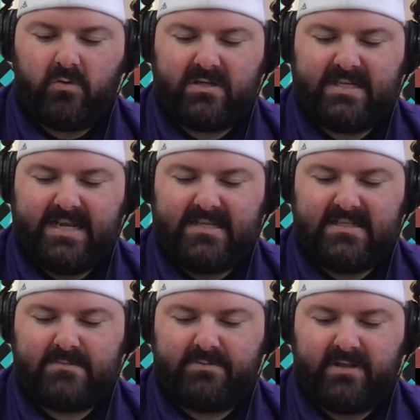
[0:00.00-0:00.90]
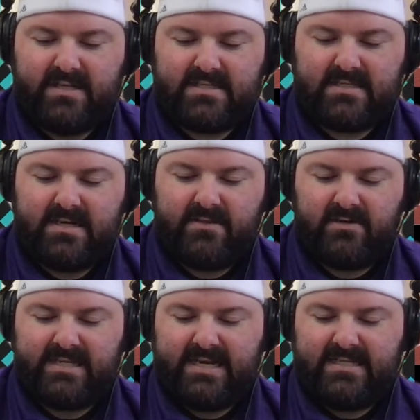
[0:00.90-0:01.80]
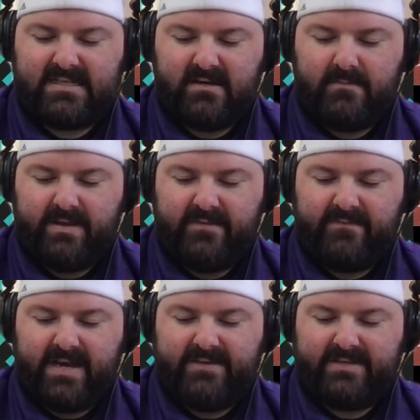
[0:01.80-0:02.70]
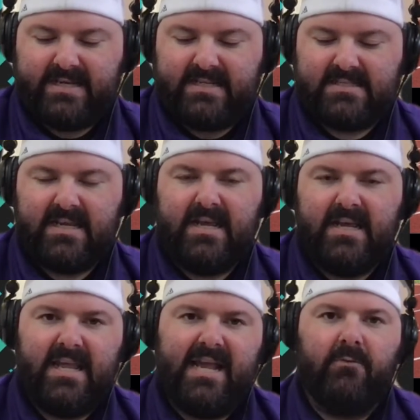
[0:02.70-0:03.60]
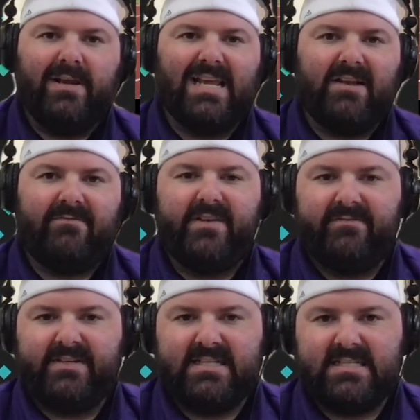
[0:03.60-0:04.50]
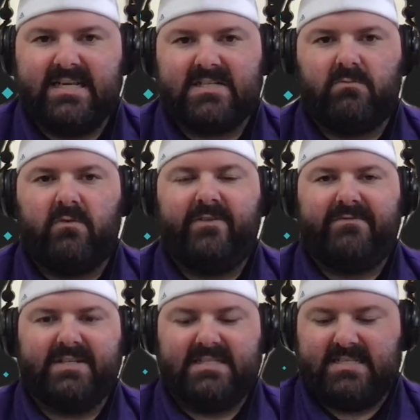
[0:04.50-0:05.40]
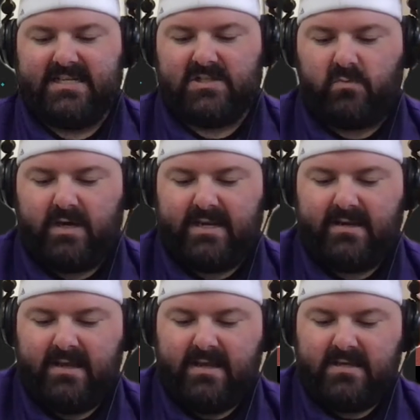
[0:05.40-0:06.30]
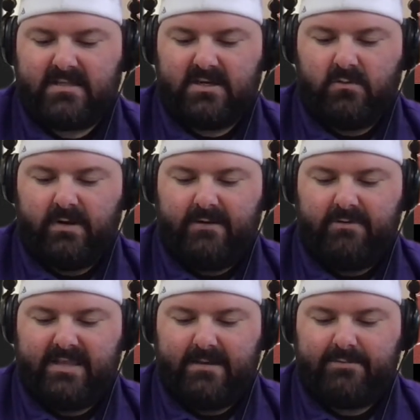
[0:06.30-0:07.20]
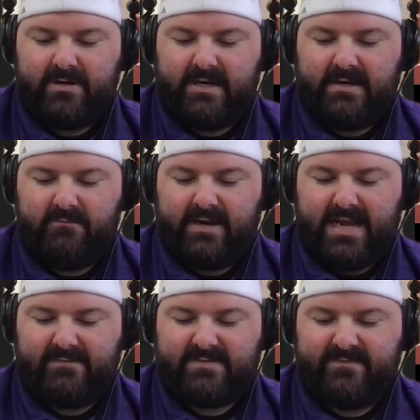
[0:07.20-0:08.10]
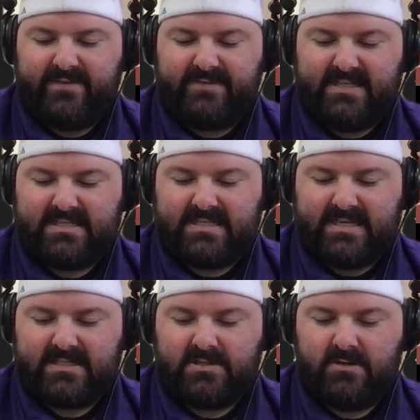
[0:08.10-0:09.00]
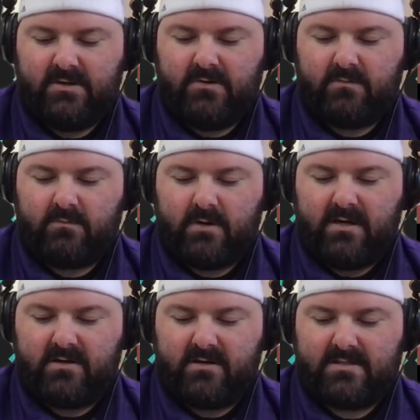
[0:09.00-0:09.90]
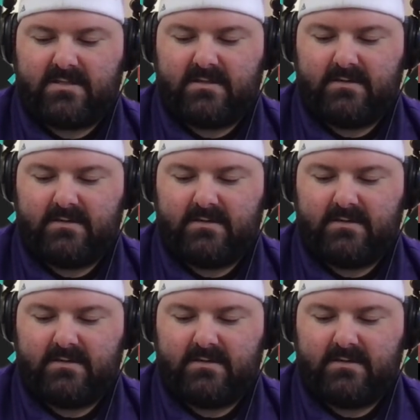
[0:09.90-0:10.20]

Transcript: tens, plus another 10 is going to be 5 tens, and we get 56. Well, 56 what? So we would then put in, we have 56 runners.